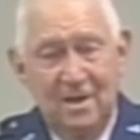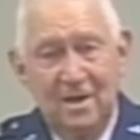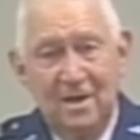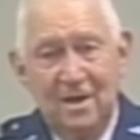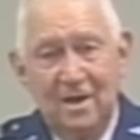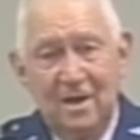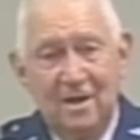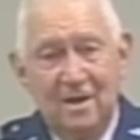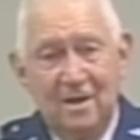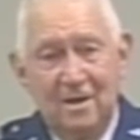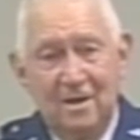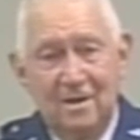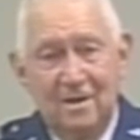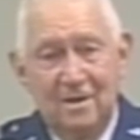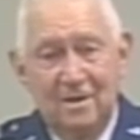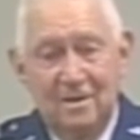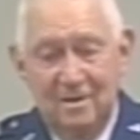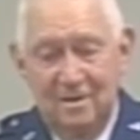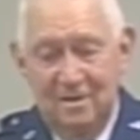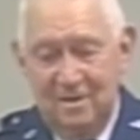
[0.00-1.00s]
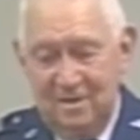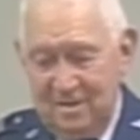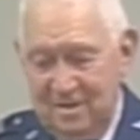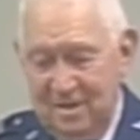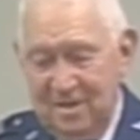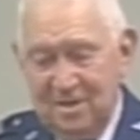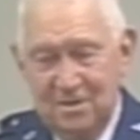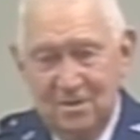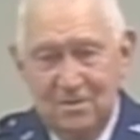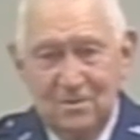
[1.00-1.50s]
And uh,
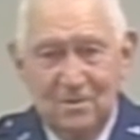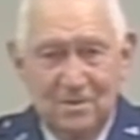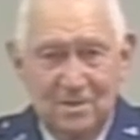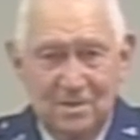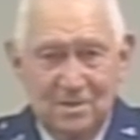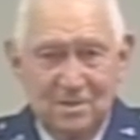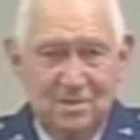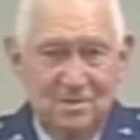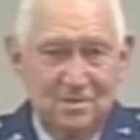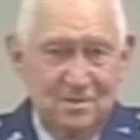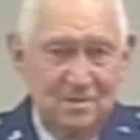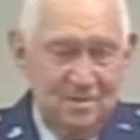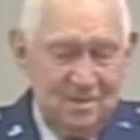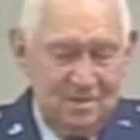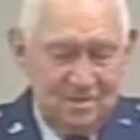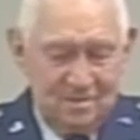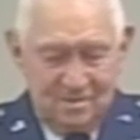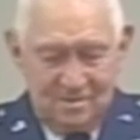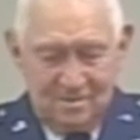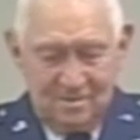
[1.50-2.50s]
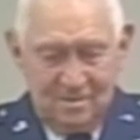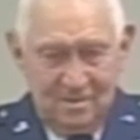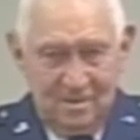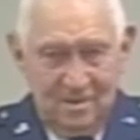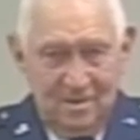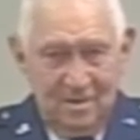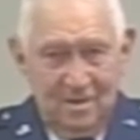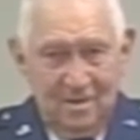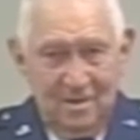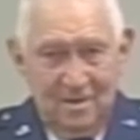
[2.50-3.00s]
he told us during this
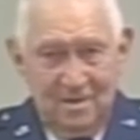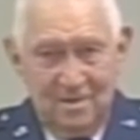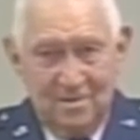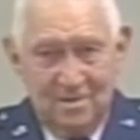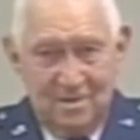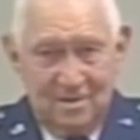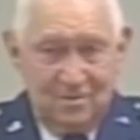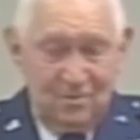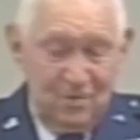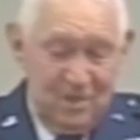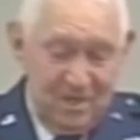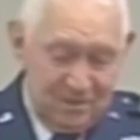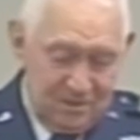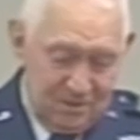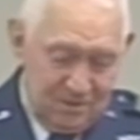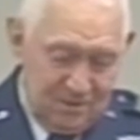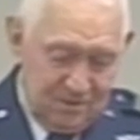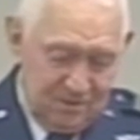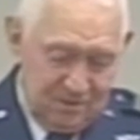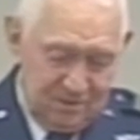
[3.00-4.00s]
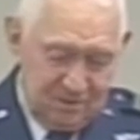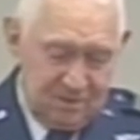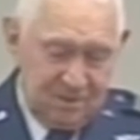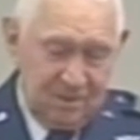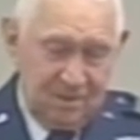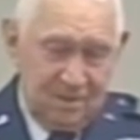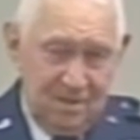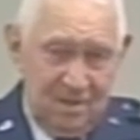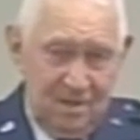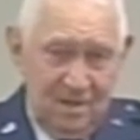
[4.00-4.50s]
his address to us that
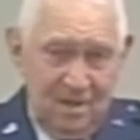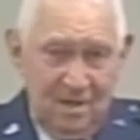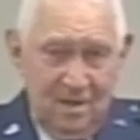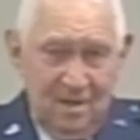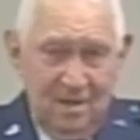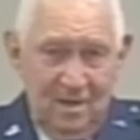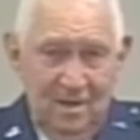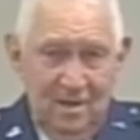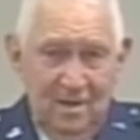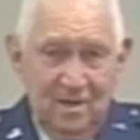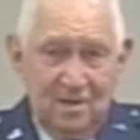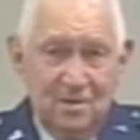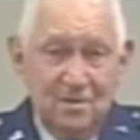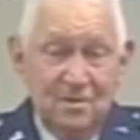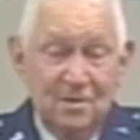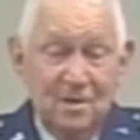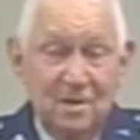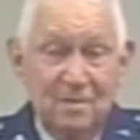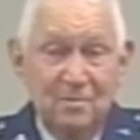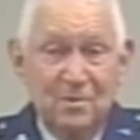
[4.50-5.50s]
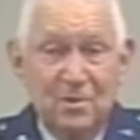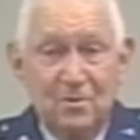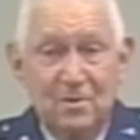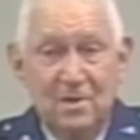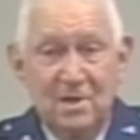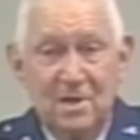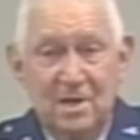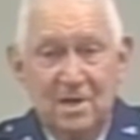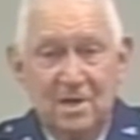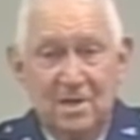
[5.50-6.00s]
it took him
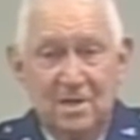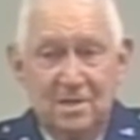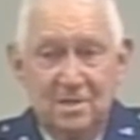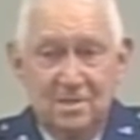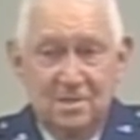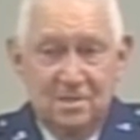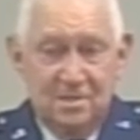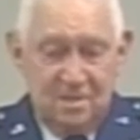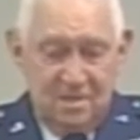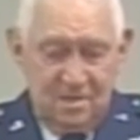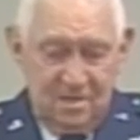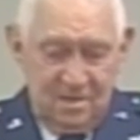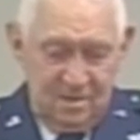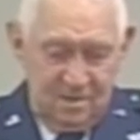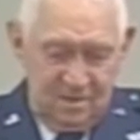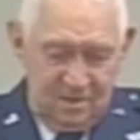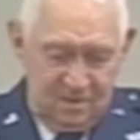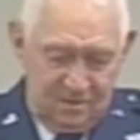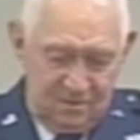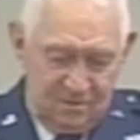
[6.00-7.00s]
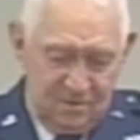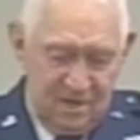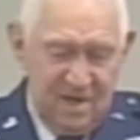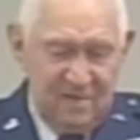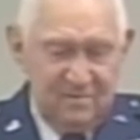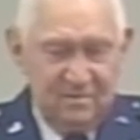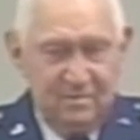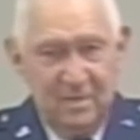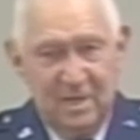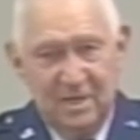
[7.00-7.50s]
three days to
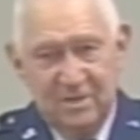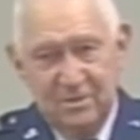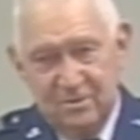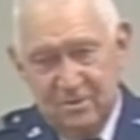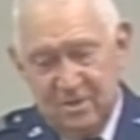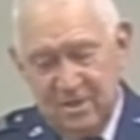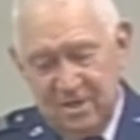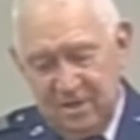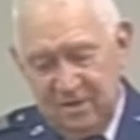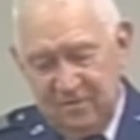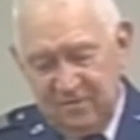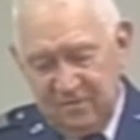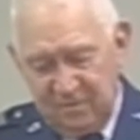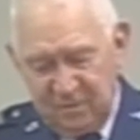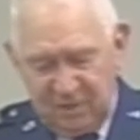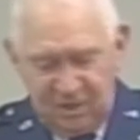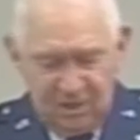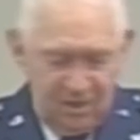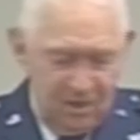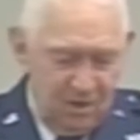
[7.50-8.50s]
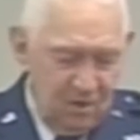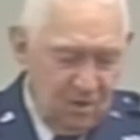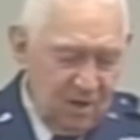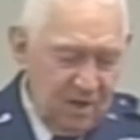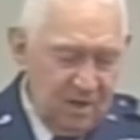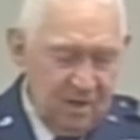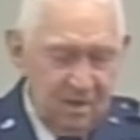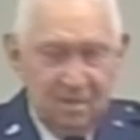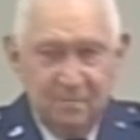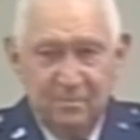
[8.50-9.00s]
travel by train from Kanoi
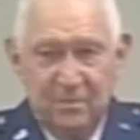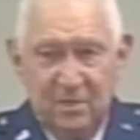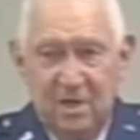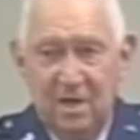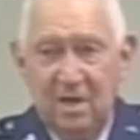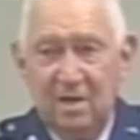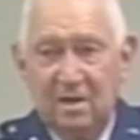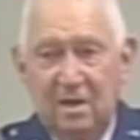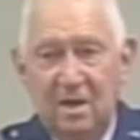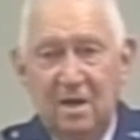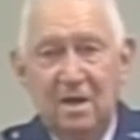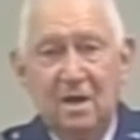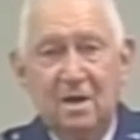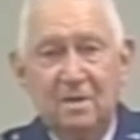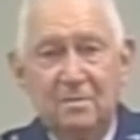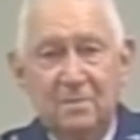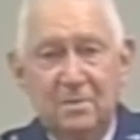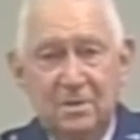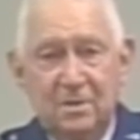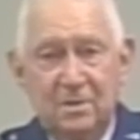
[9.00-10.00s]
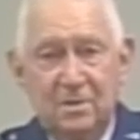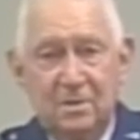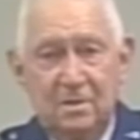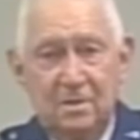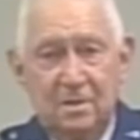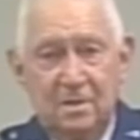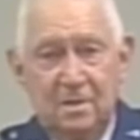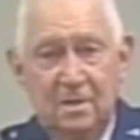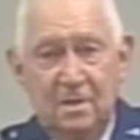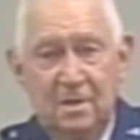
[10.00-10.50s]
up to our camp.
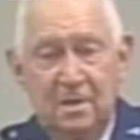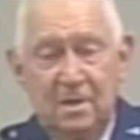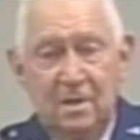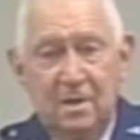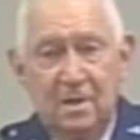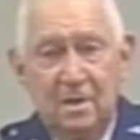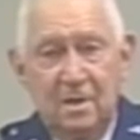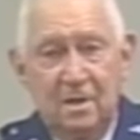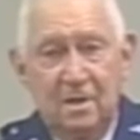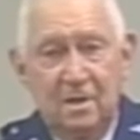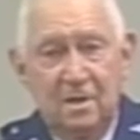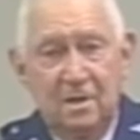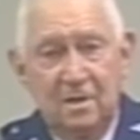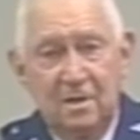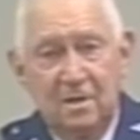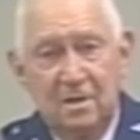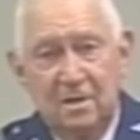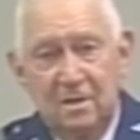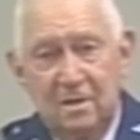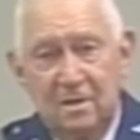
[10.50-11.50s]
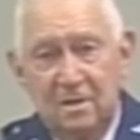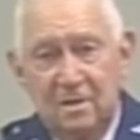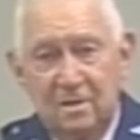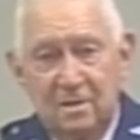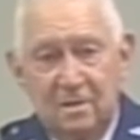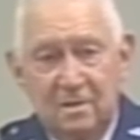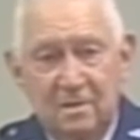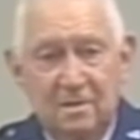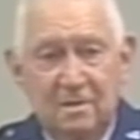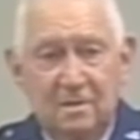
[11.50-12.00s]
And uh,
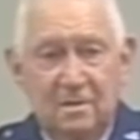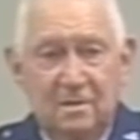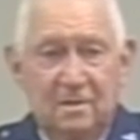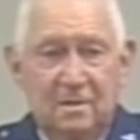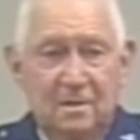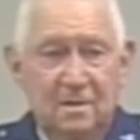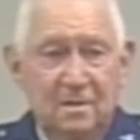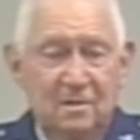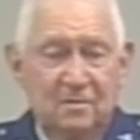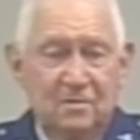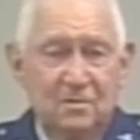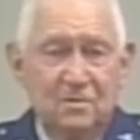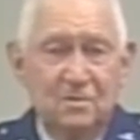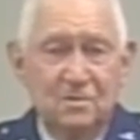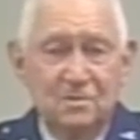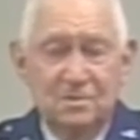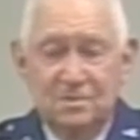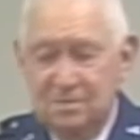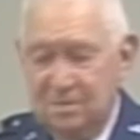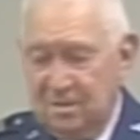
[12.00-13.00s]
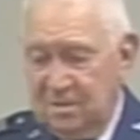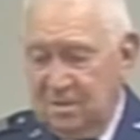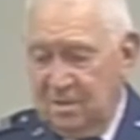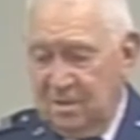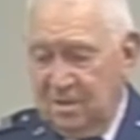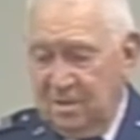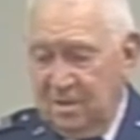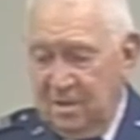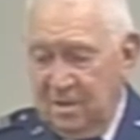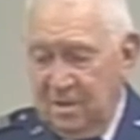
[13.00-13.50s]
of course,
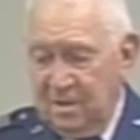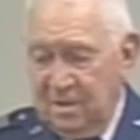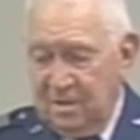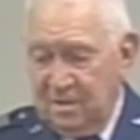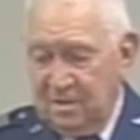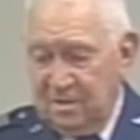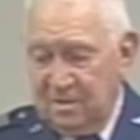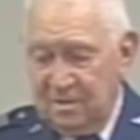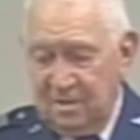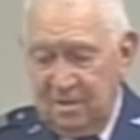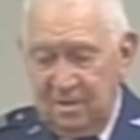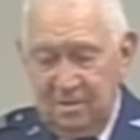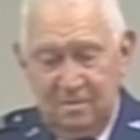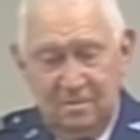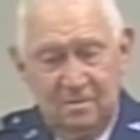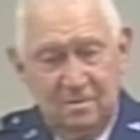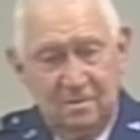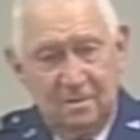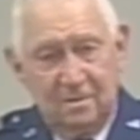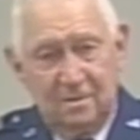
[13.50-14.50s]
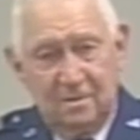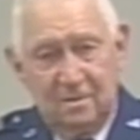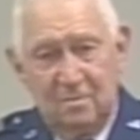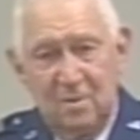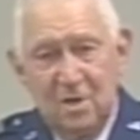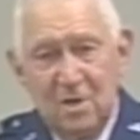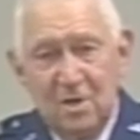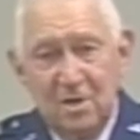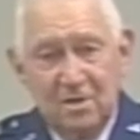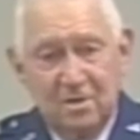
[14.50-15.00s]
uh, the
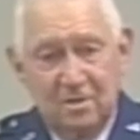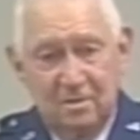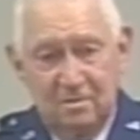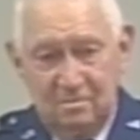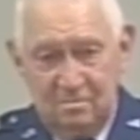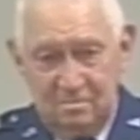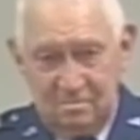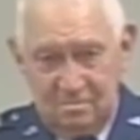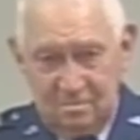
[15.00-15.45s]
American